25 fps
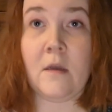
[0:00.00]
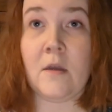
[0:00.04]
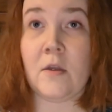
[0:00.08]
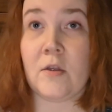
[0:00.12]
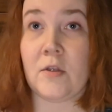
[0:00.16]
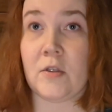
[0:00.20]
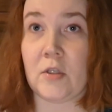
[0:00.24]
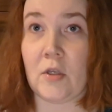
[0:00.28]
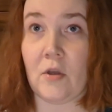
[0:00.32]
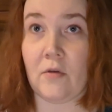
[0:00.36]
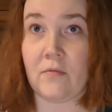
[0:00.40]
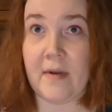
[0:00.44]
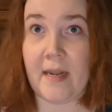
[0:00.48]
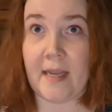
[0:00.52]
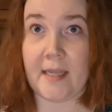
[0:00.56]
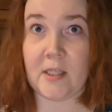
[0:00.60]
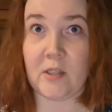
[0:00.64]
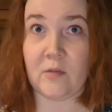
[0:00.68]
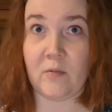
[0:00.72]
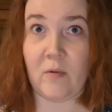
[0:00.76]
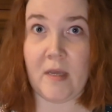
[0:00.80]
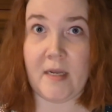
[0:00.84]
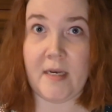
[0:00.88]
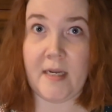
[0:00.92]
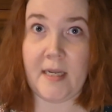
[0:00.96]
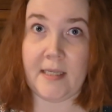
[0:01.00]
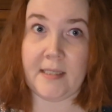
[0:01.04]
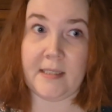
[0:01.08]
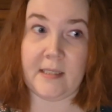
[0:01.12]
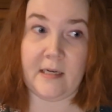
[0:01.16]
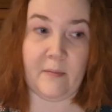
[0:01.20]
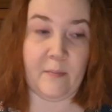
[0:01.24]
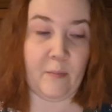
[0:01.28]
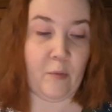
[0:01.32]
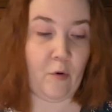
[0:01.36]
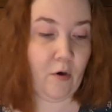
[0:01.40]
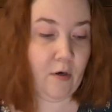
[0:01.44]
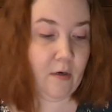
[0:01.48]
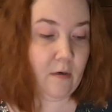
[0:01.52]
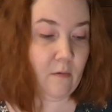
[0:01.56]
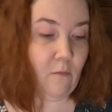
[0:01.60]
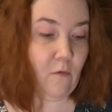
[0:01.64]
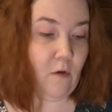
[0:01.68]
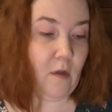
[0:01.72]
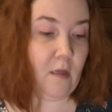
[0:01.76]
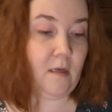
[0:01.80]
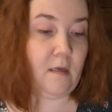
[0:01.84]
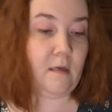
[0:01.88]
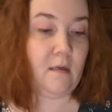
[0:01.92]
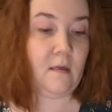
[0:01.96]
So next one is an important
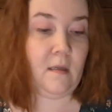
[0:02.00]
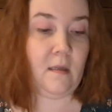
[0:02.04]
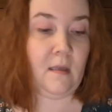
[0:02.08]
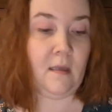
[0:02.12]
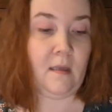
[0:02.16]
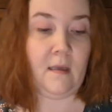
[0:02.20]
one.